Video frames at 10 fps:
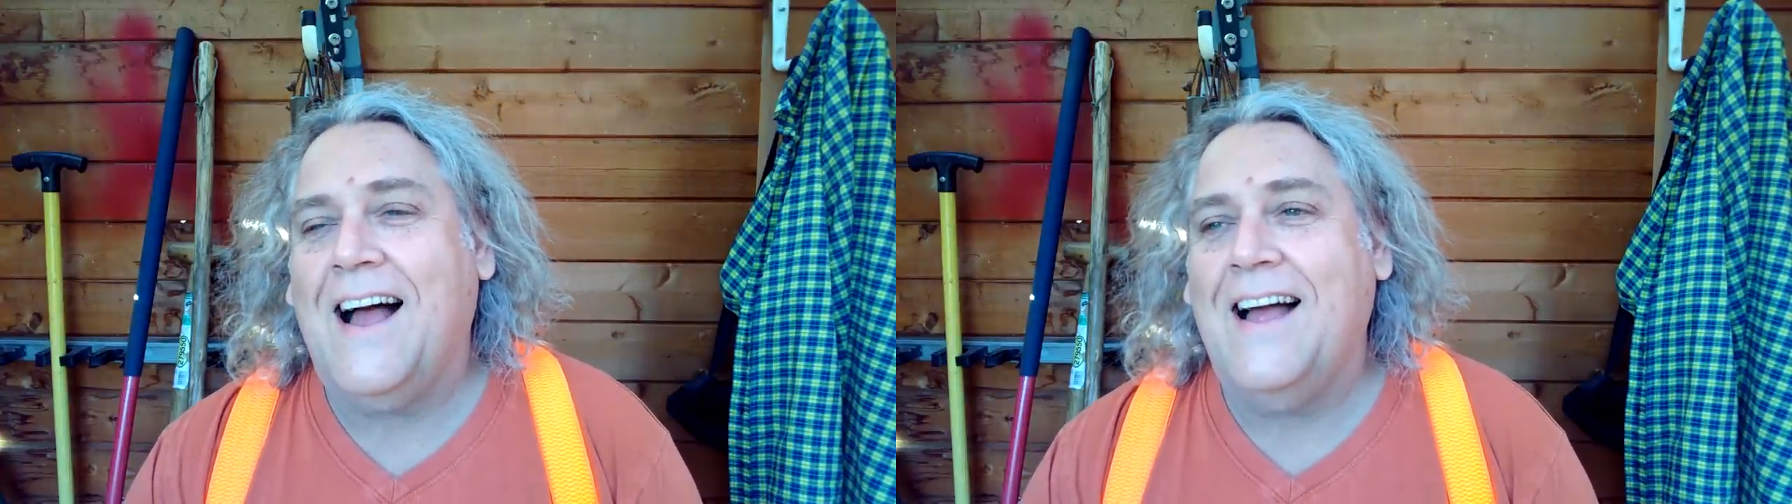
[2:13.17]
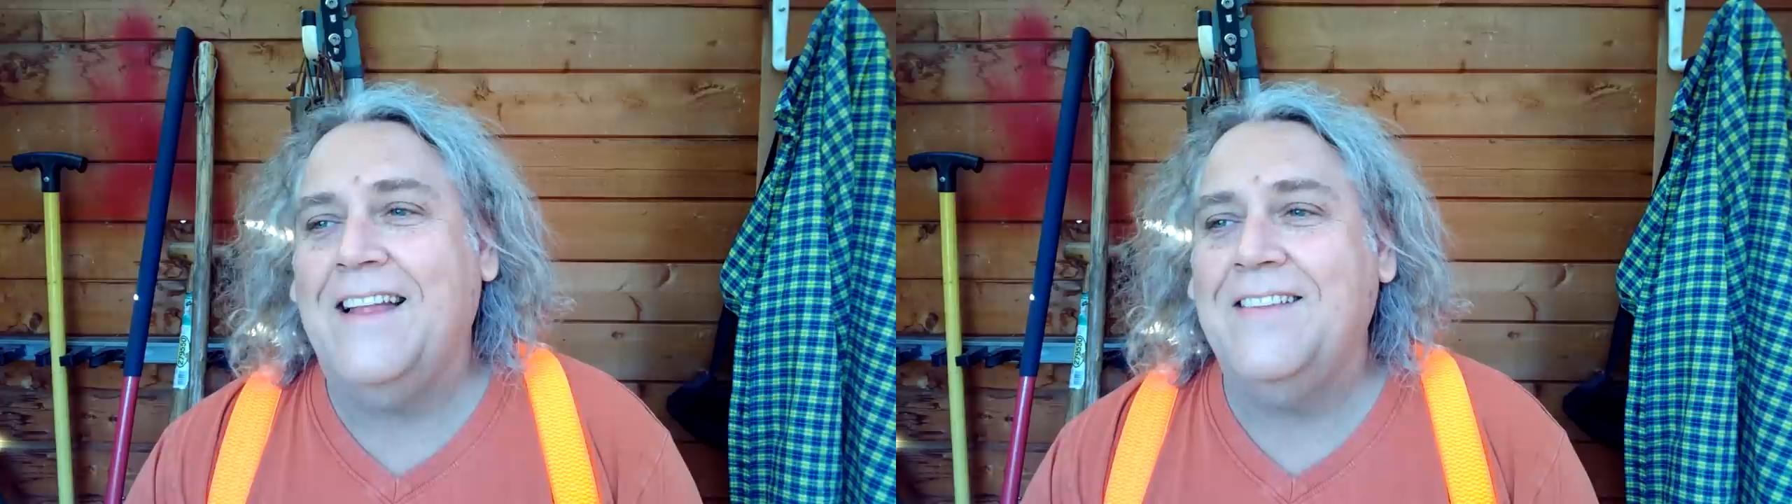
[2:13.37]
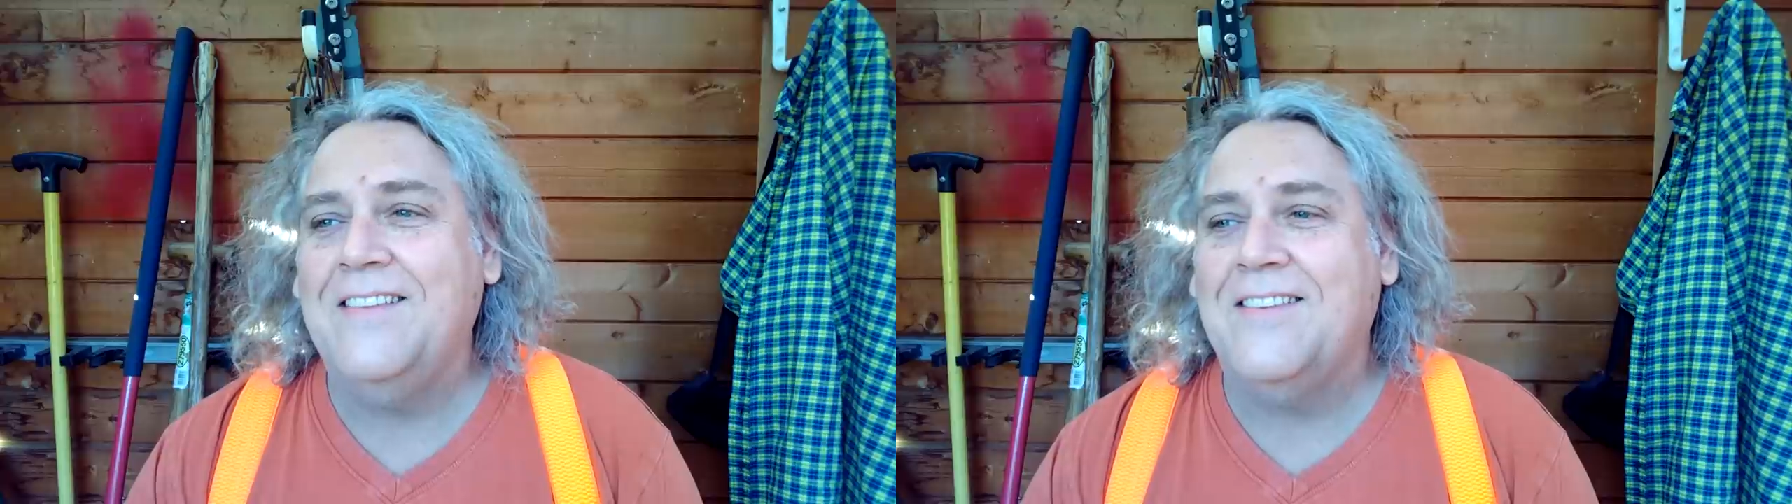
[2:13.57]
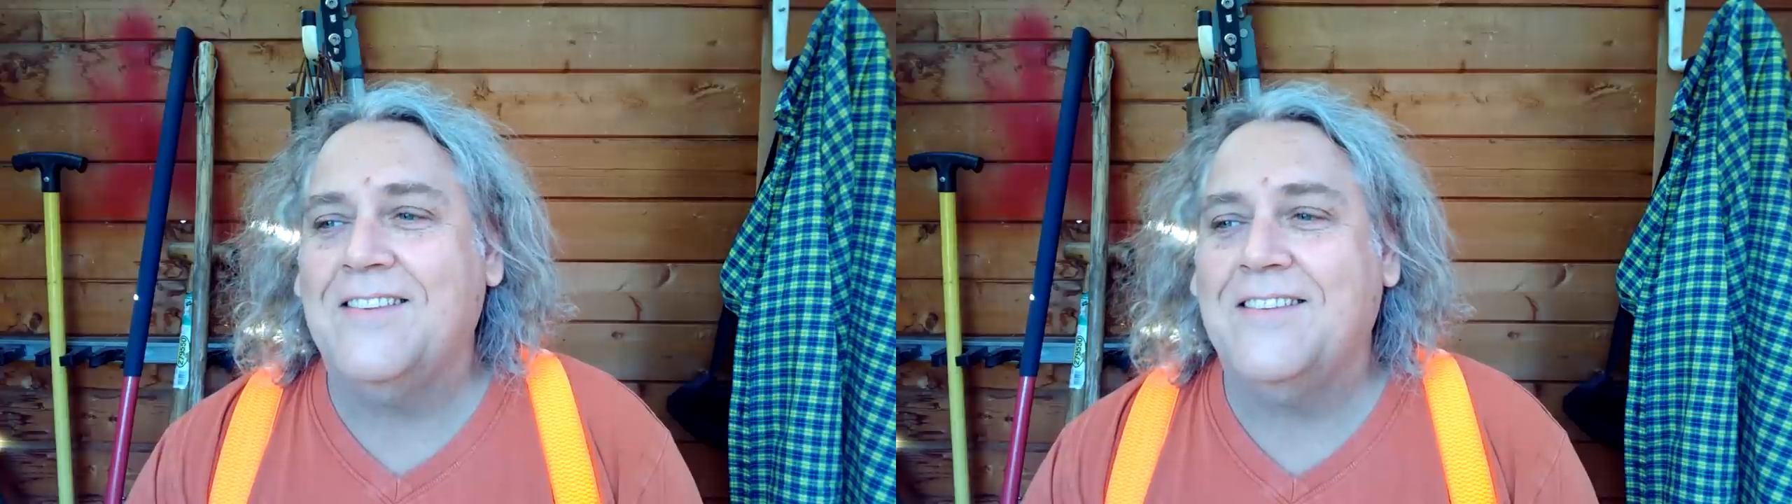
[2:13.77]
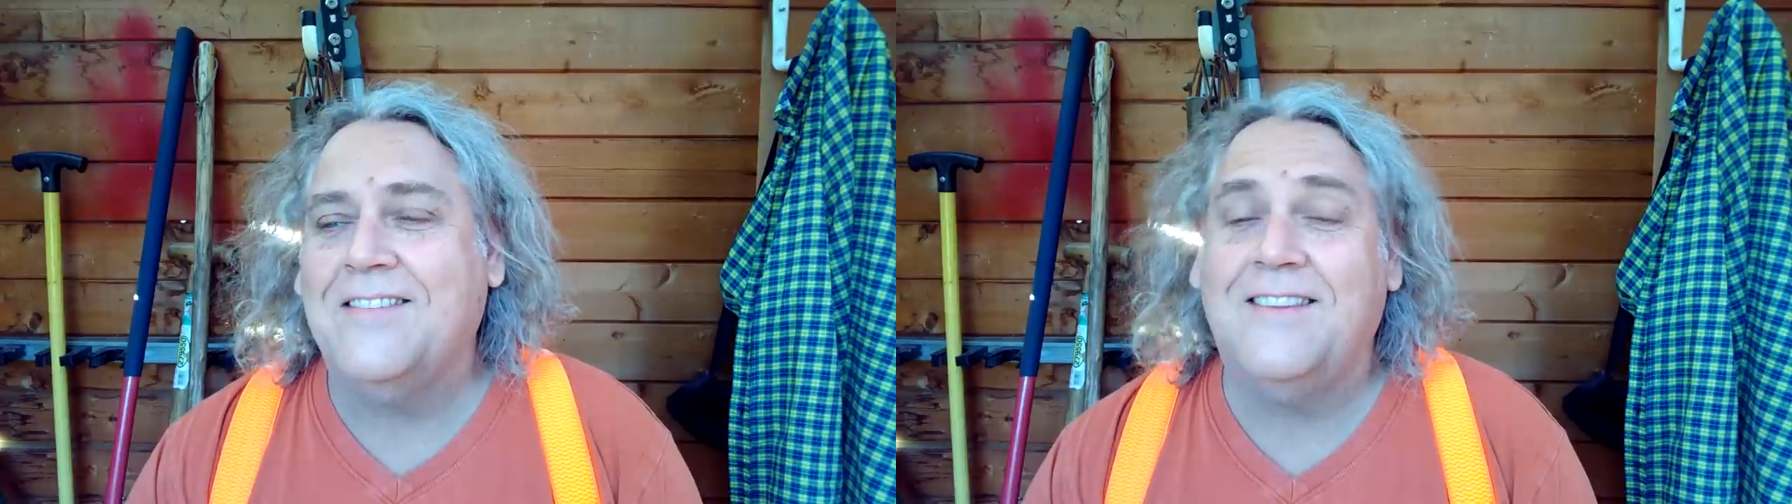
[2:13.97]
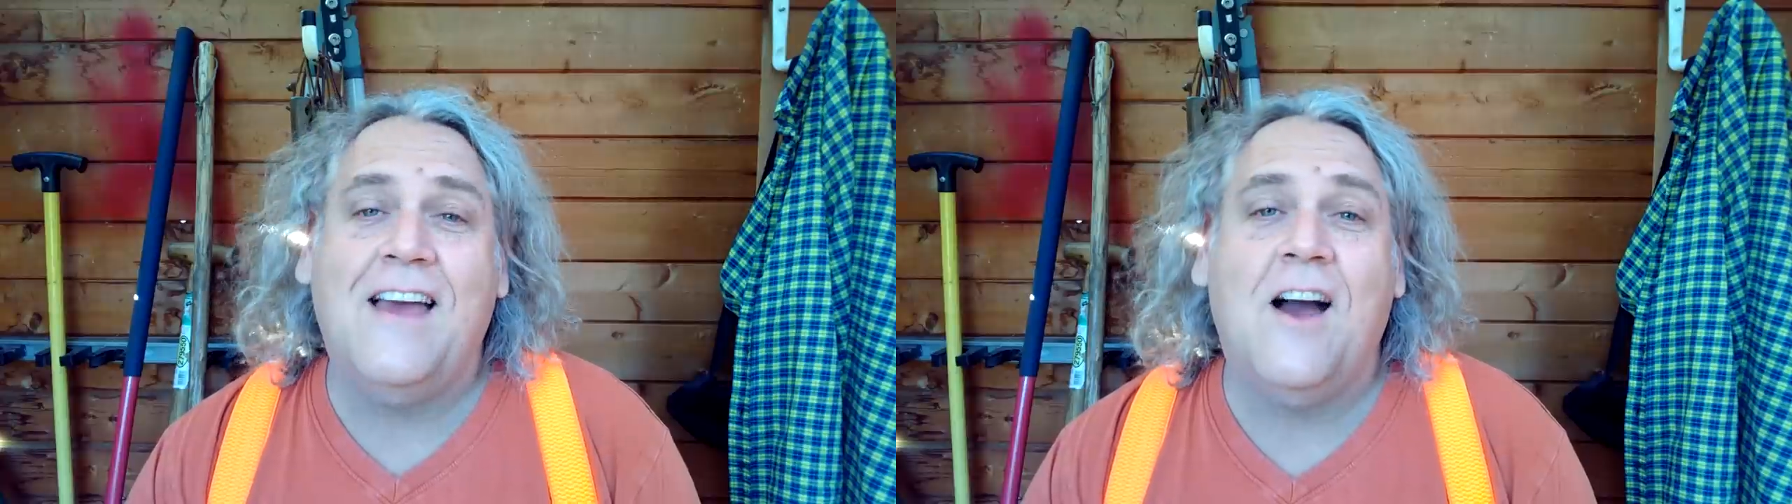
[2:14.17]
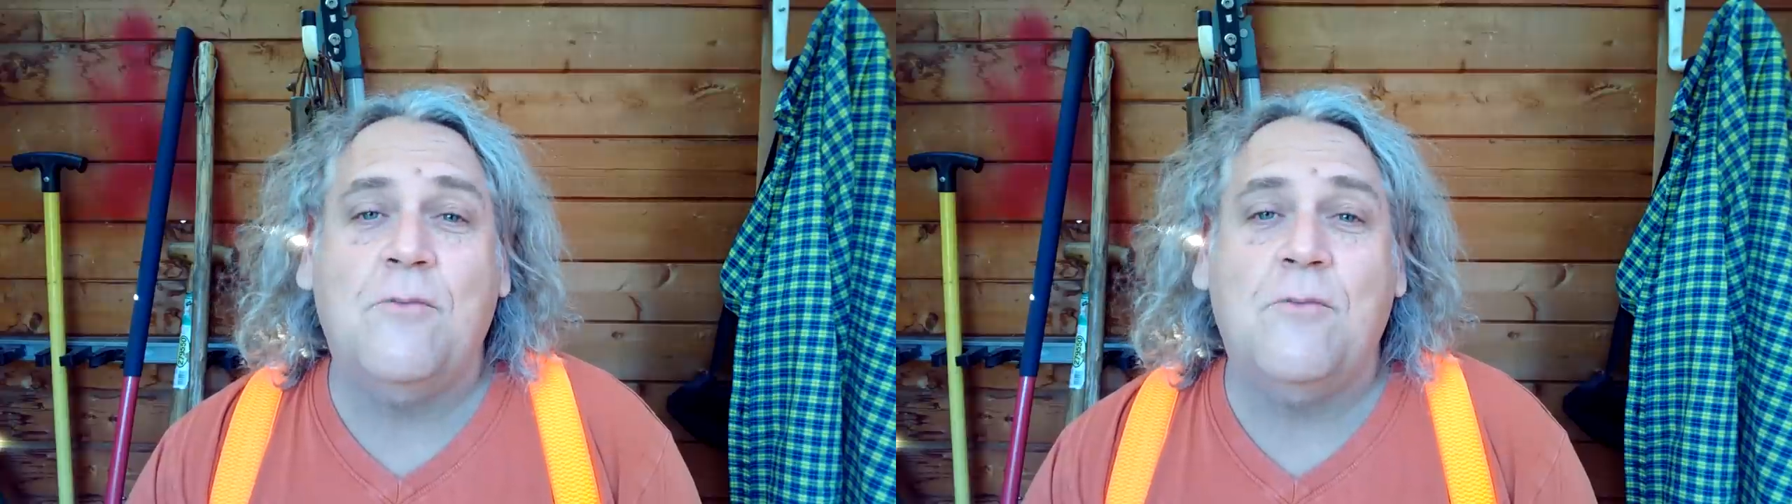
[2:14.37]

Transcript: And today